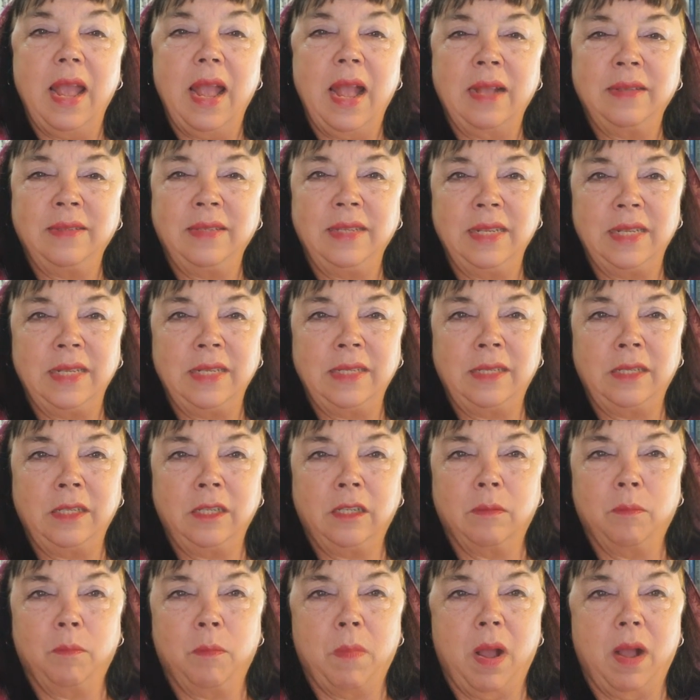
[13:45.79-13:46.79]
As he listened
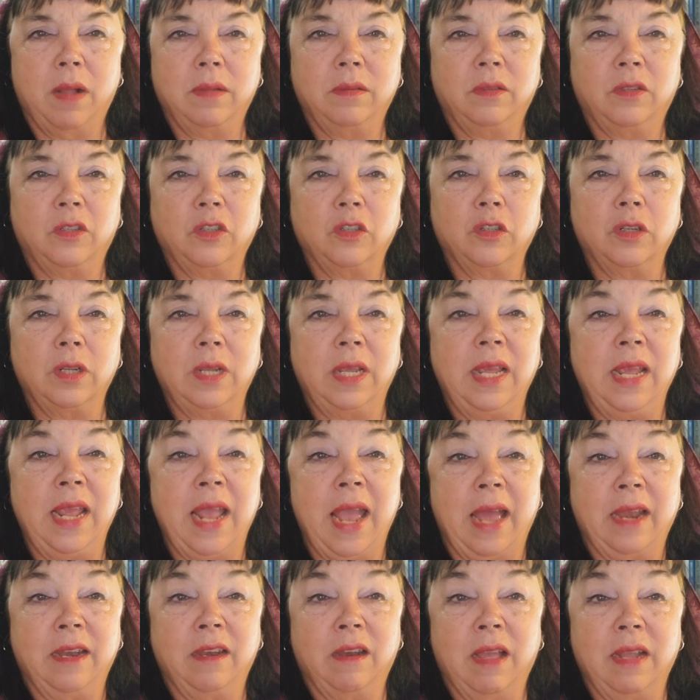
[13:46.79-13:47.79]
to Manzur, he
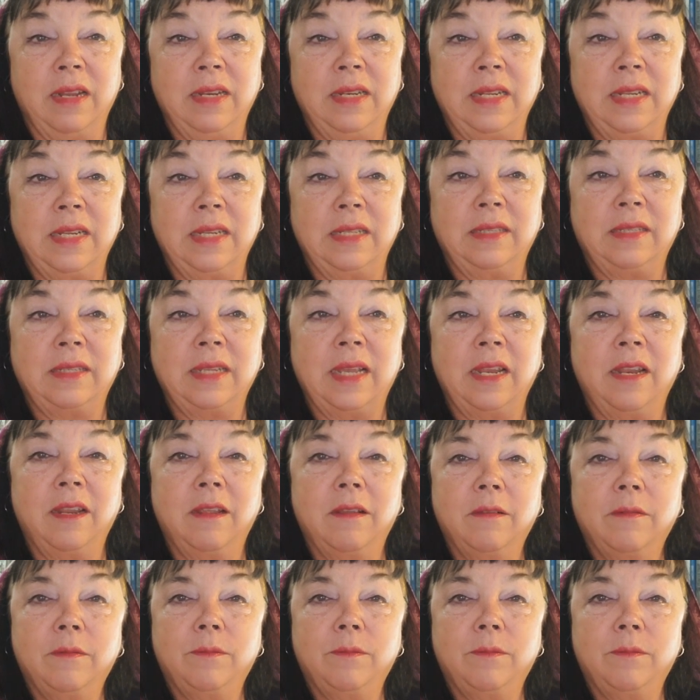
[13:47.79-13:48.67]
had an idea and said,